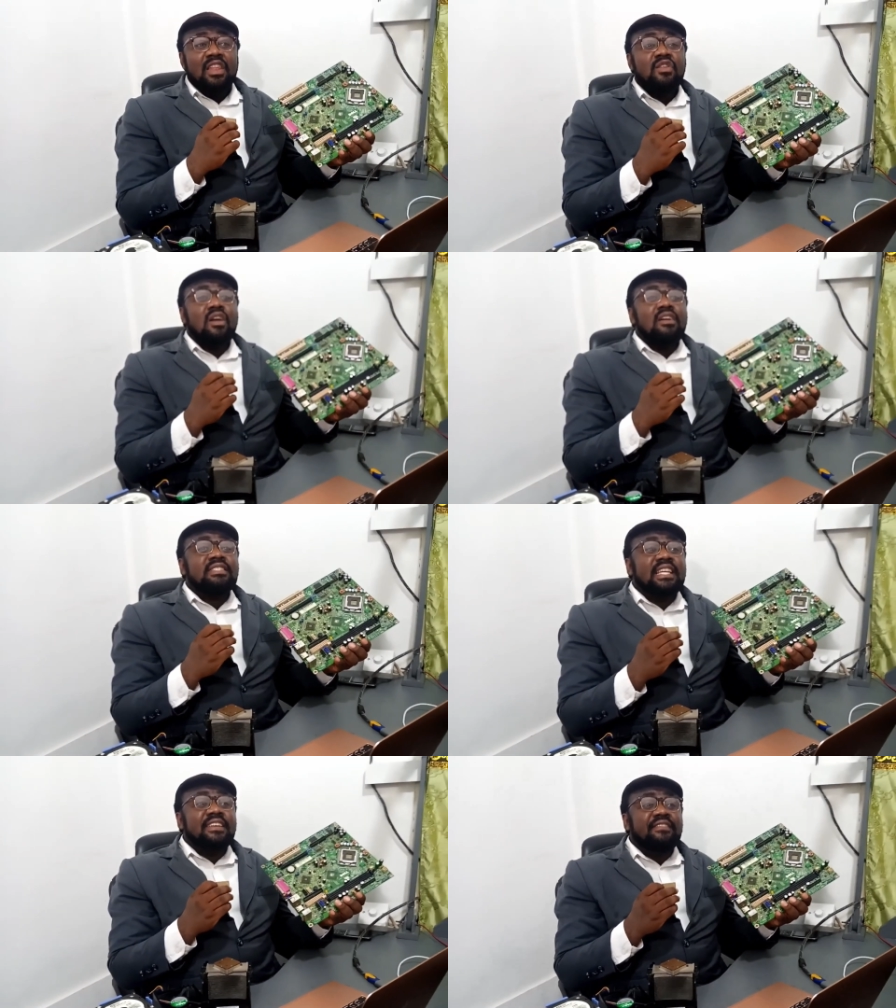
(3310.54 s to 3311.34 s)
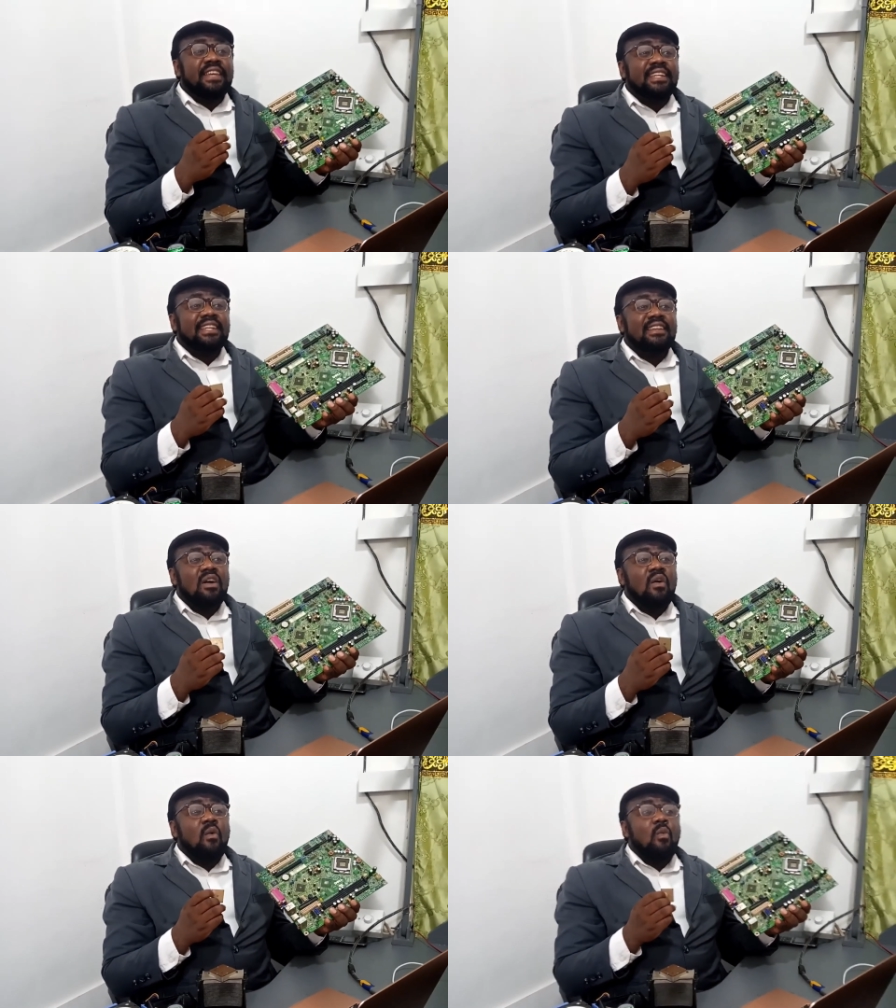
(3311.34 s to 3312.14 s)
Not even
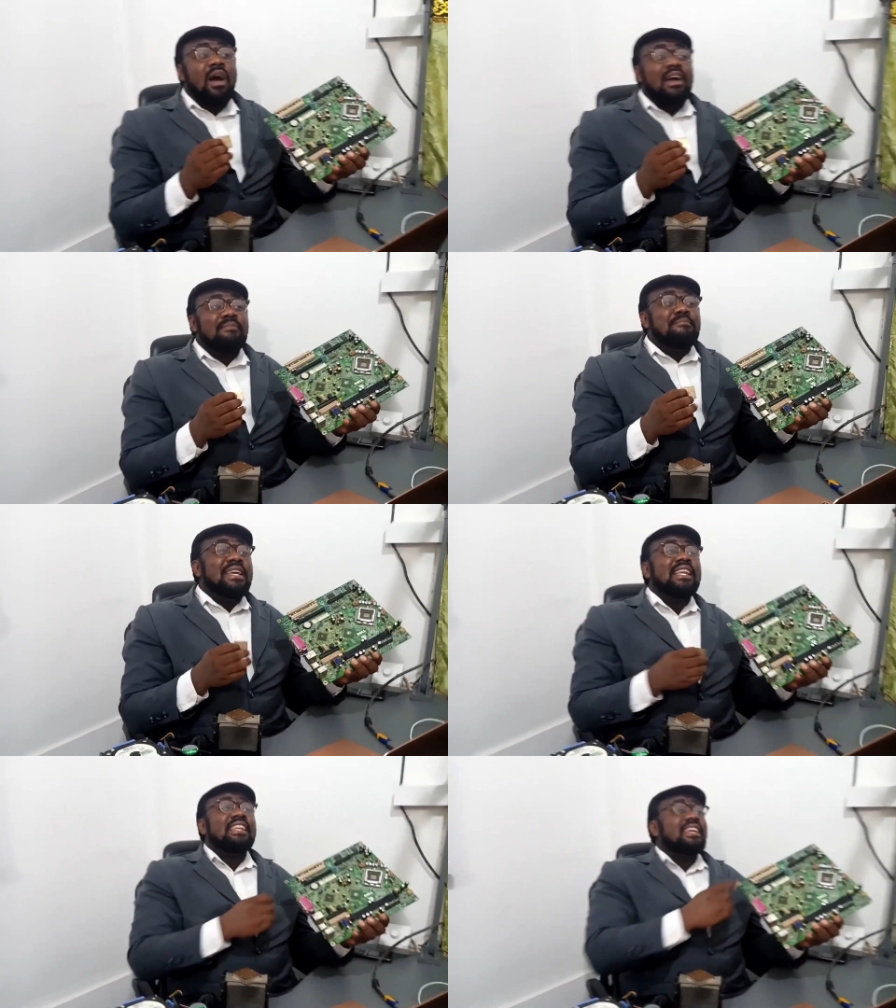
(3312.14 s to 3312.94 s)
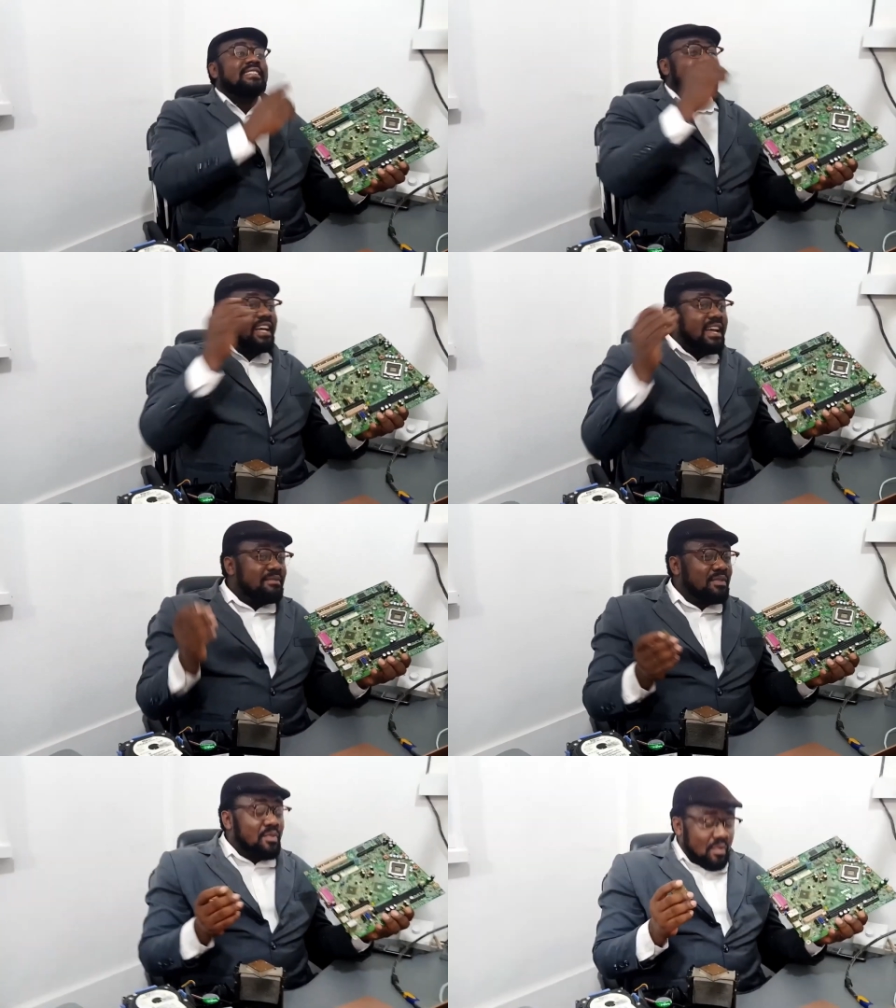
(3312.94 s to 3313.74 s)
1 million
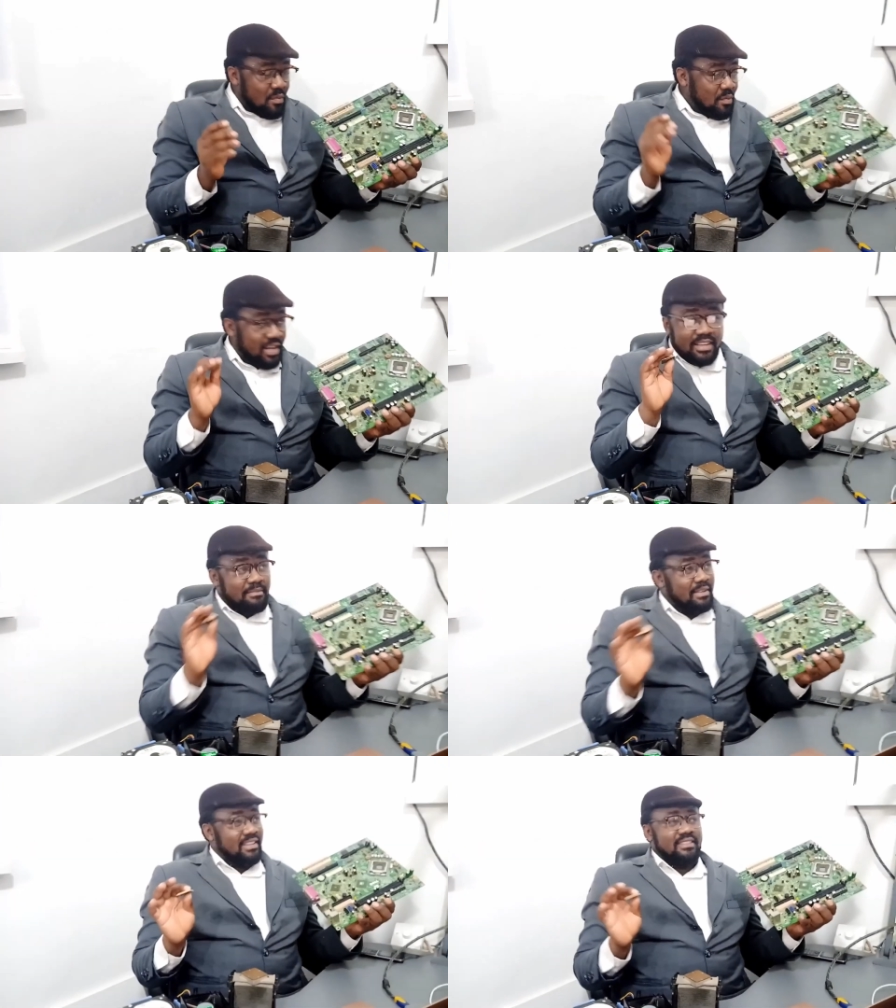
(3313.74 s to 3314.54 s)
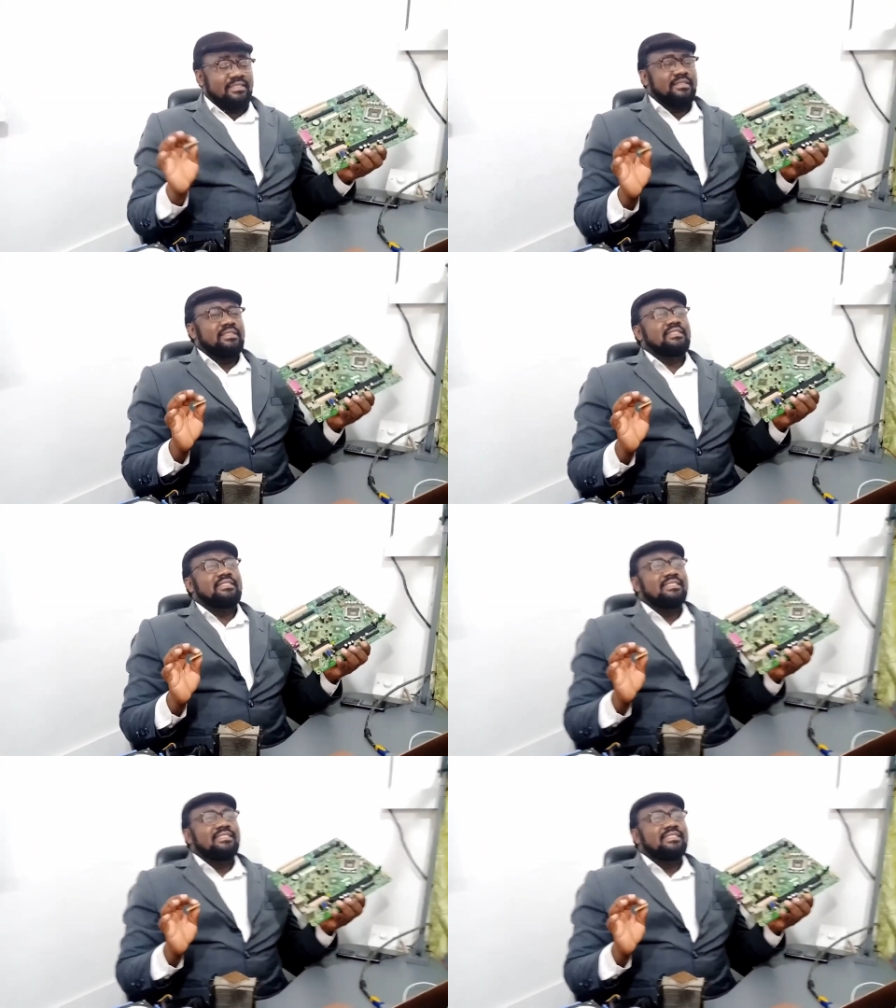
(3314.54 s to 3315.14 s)
times. Wait a minute, wait.